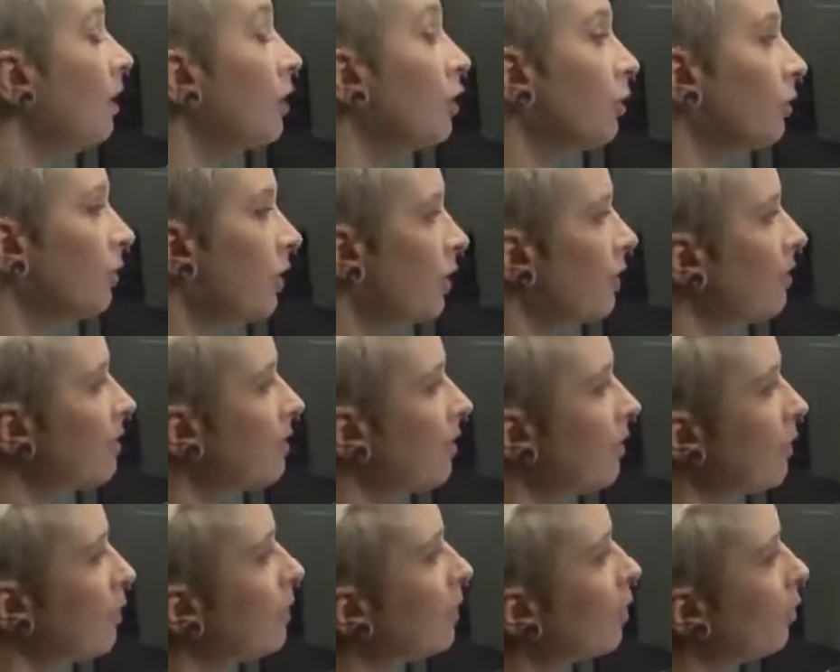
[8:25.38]
You'll notice
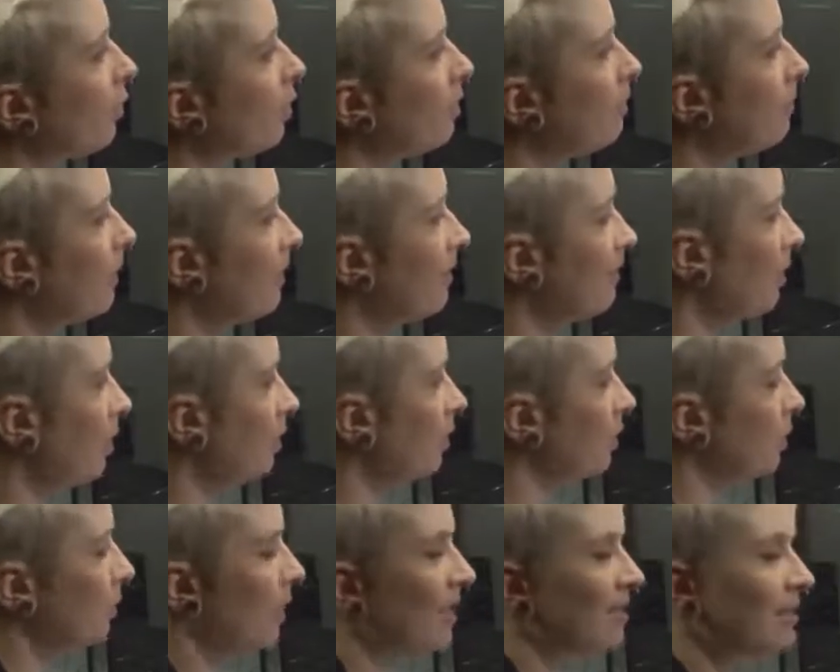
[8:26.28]
that the record button
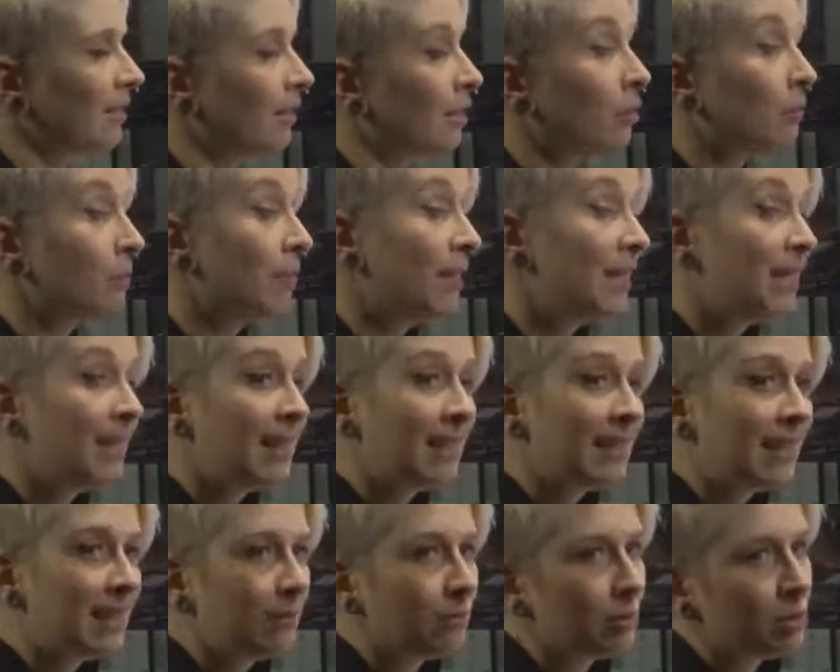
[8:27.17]
also has a little P
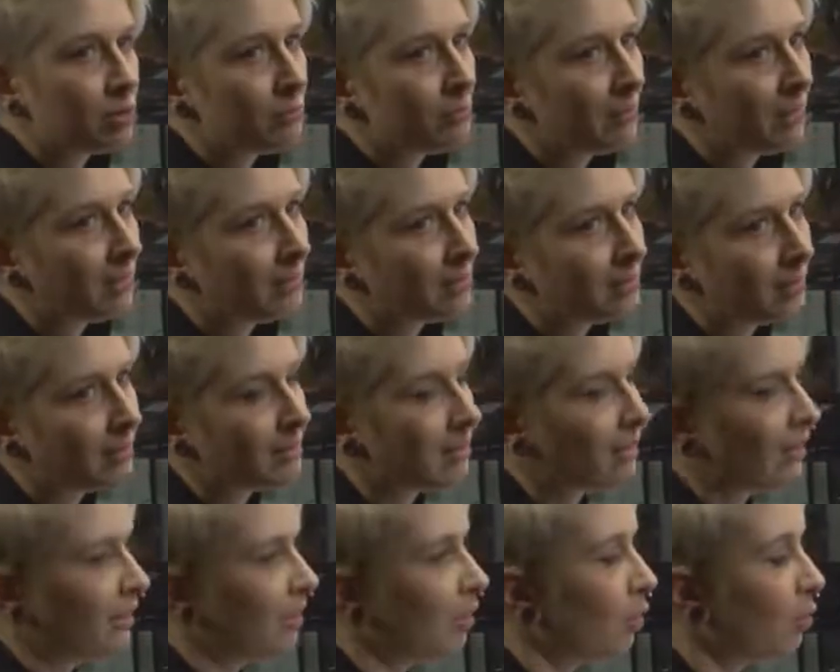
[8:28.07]
in it, which means it's
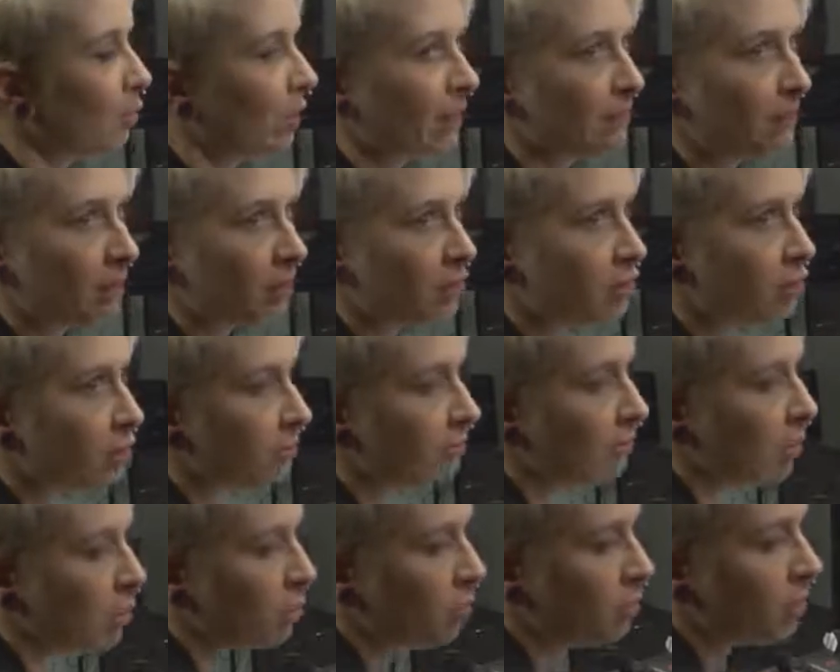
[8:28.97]
in quick punch
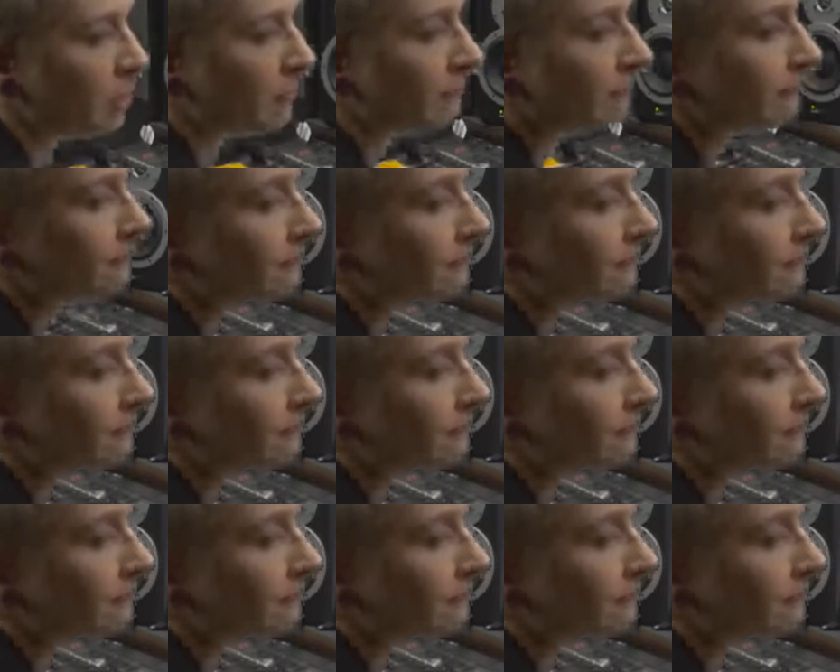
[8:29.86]
mode.